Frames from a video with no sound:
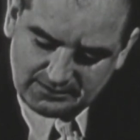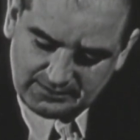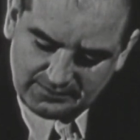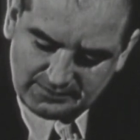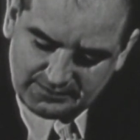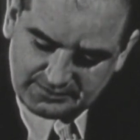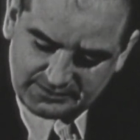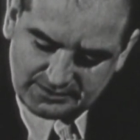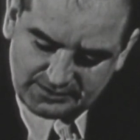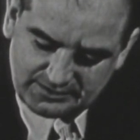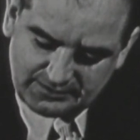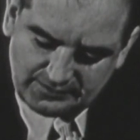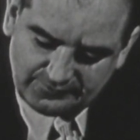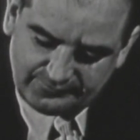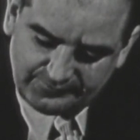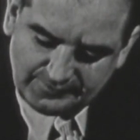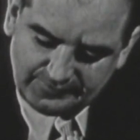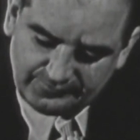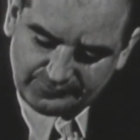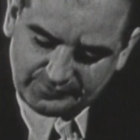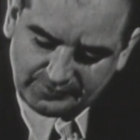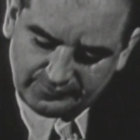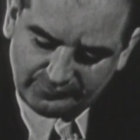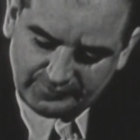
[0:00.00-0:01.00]
this is the
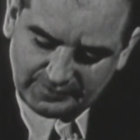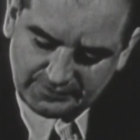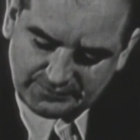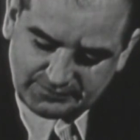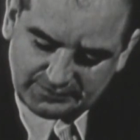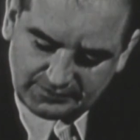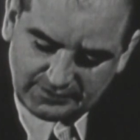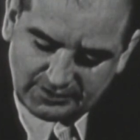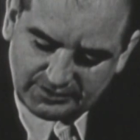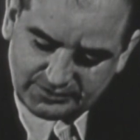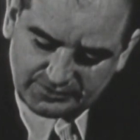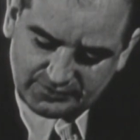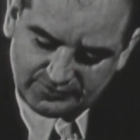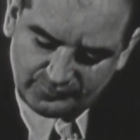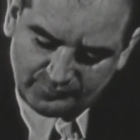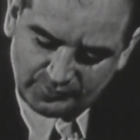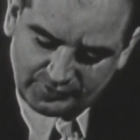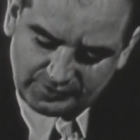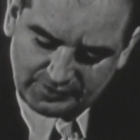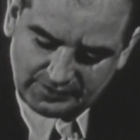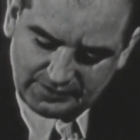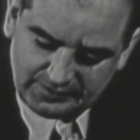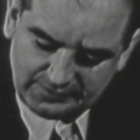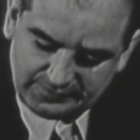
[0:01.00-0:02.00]
fifth investigation of
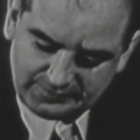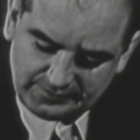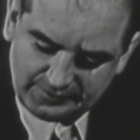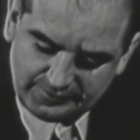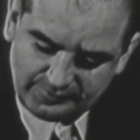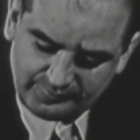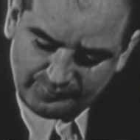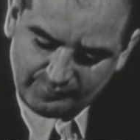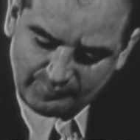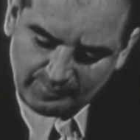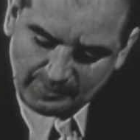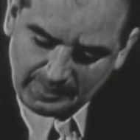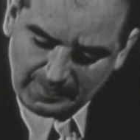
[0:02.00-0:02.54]
McCarthy.